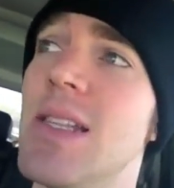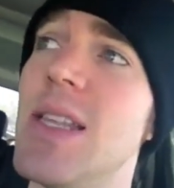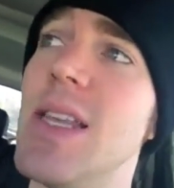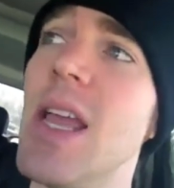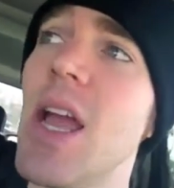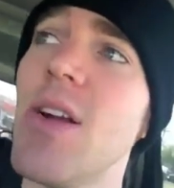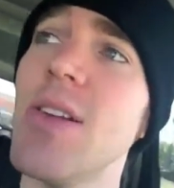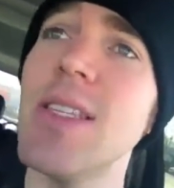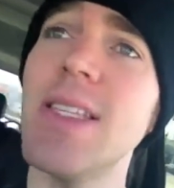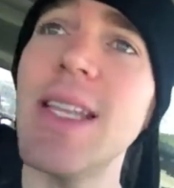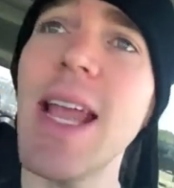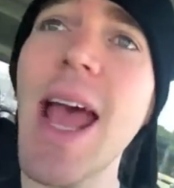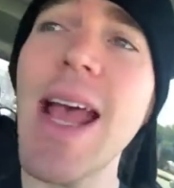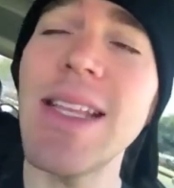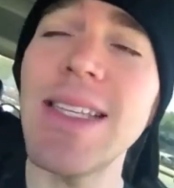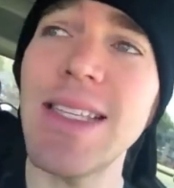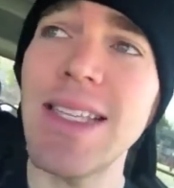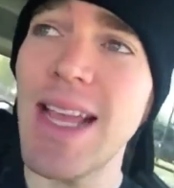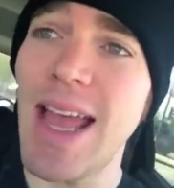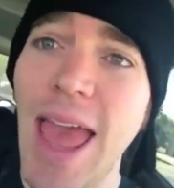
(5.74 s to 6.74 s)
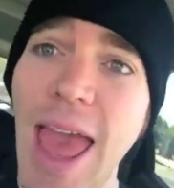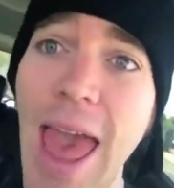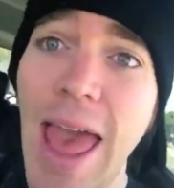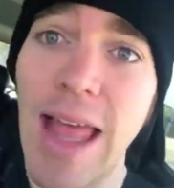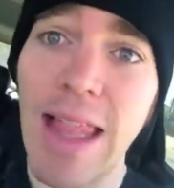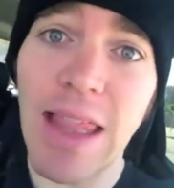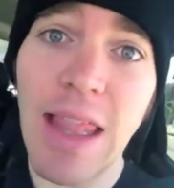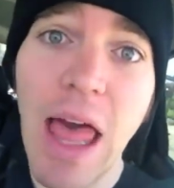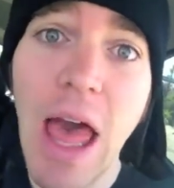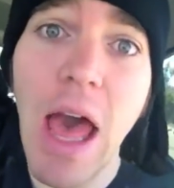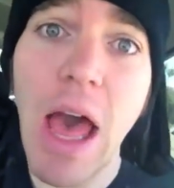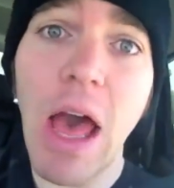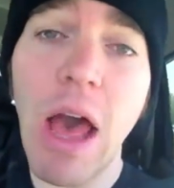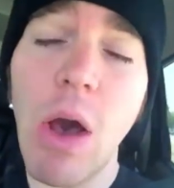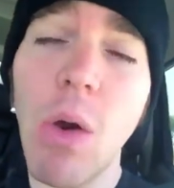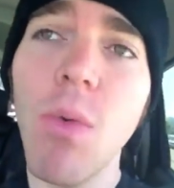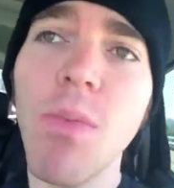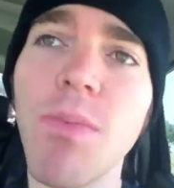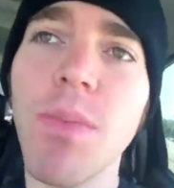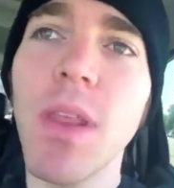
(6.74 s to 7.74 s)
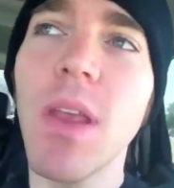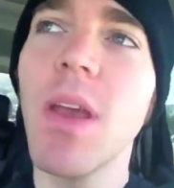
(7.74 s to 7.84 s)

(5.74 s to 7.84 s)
The yard says hello.